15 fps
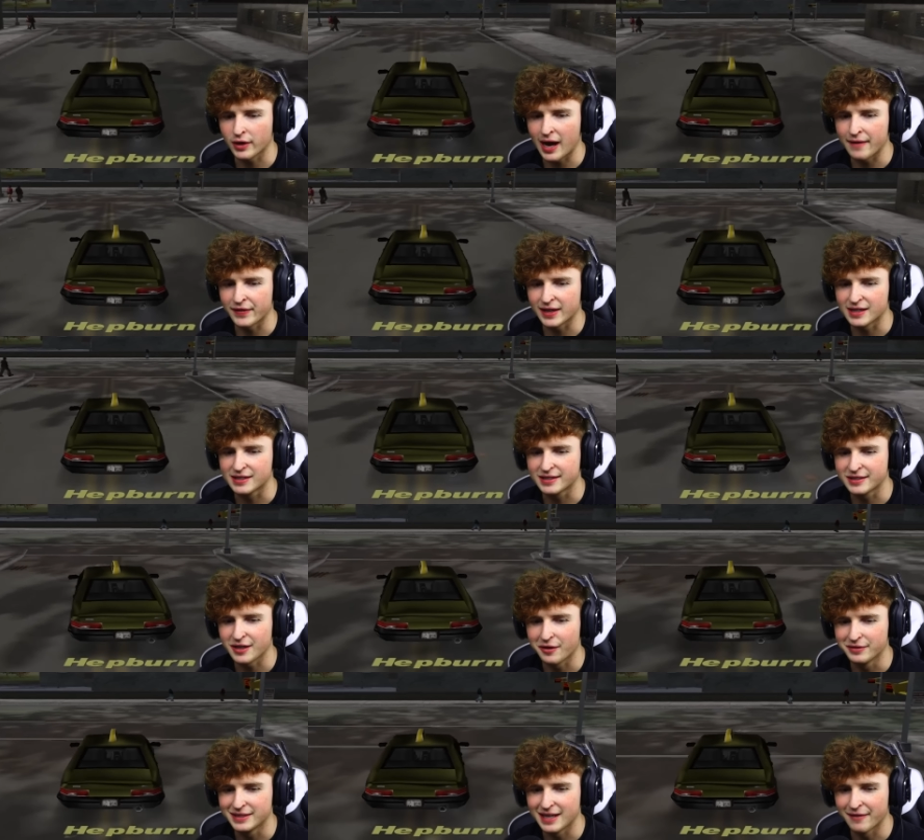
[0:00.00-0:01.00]
Driving is
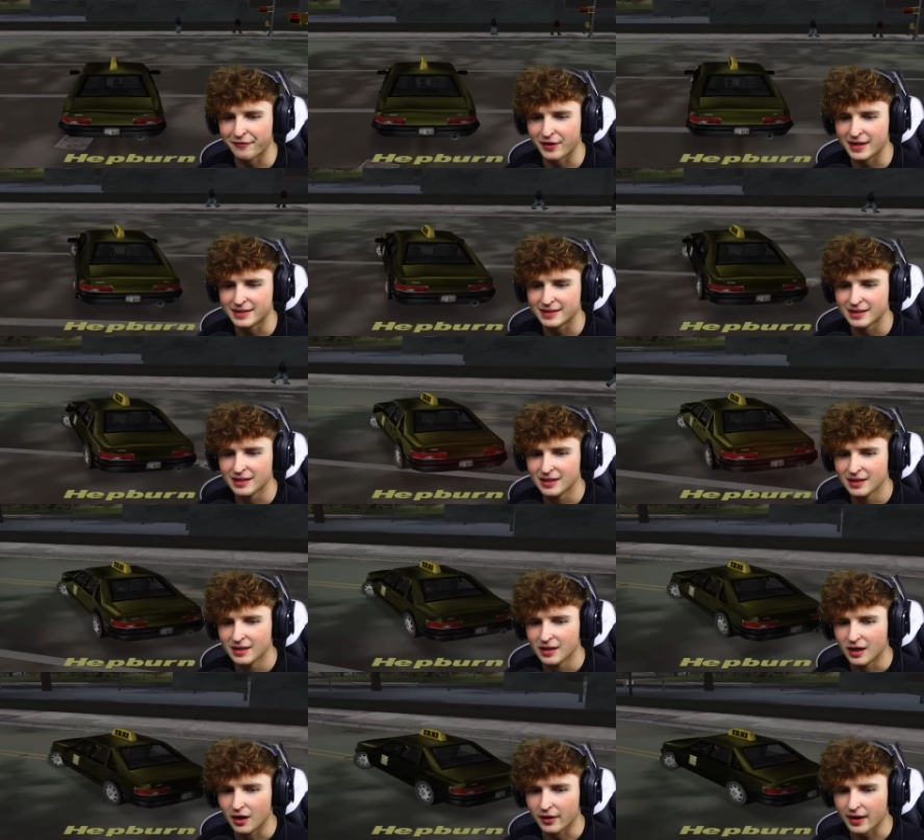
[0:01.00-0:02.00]
so different.
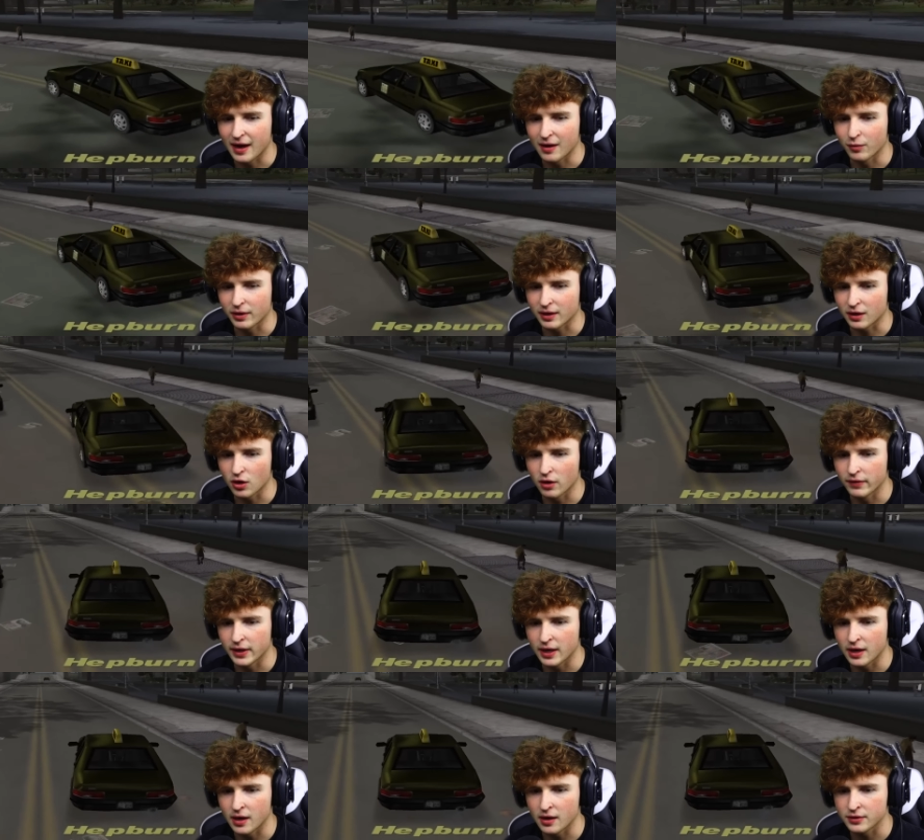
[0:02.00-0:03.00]
Okay, we're going to go over
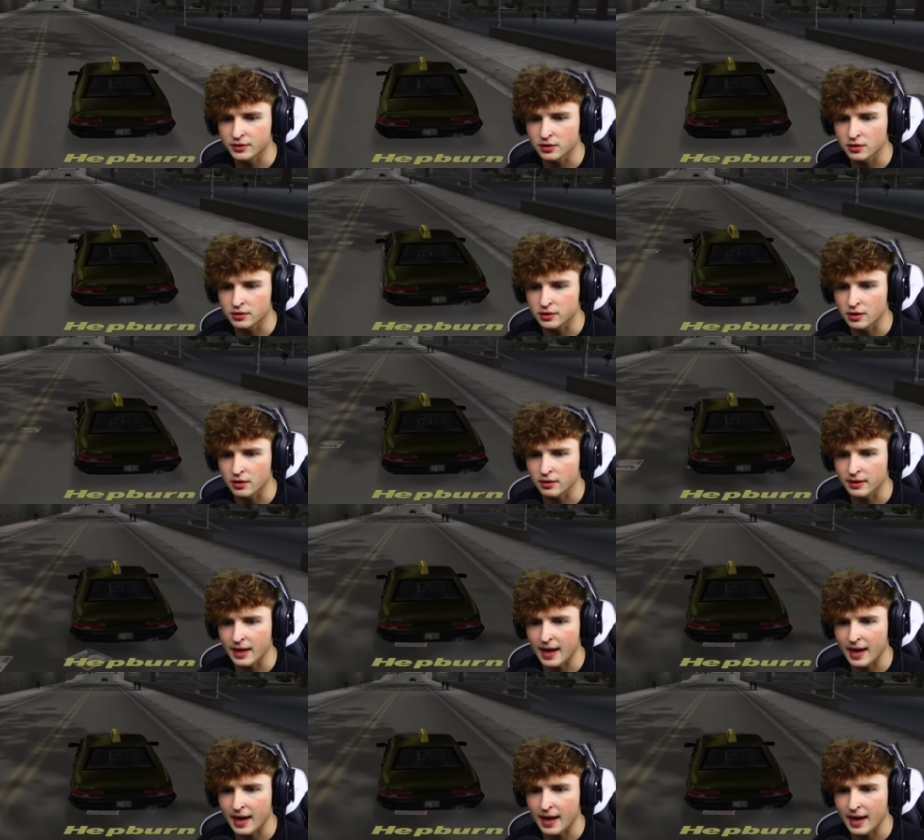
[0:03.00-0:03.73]
here. Skirt, skirt,